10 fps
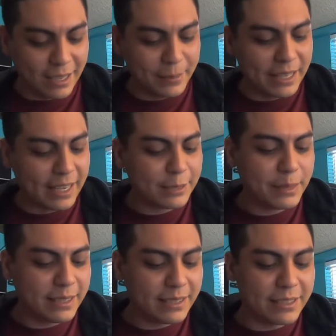He asked
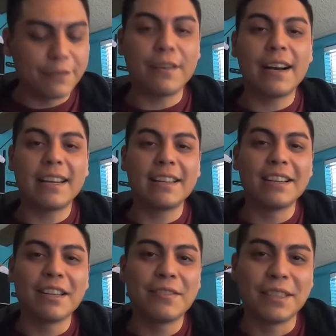me to define
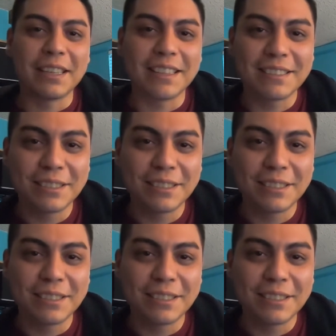gloving.